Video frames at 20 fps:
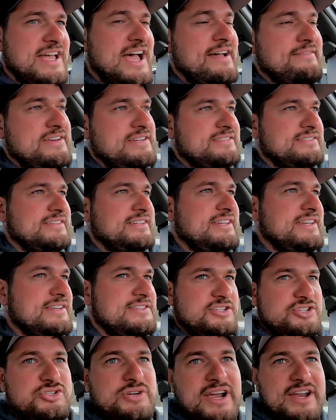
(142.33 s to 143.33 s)
Obviously,
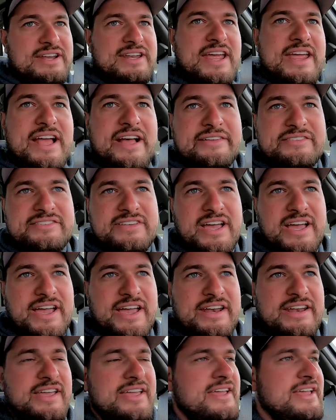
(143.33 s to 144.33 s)
it's a dry day
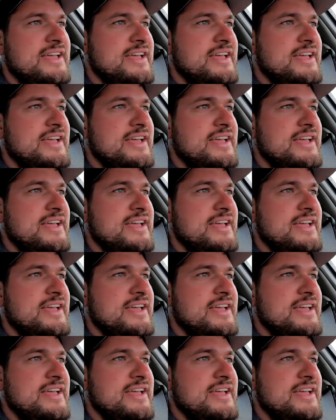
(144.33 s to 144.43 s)
outside.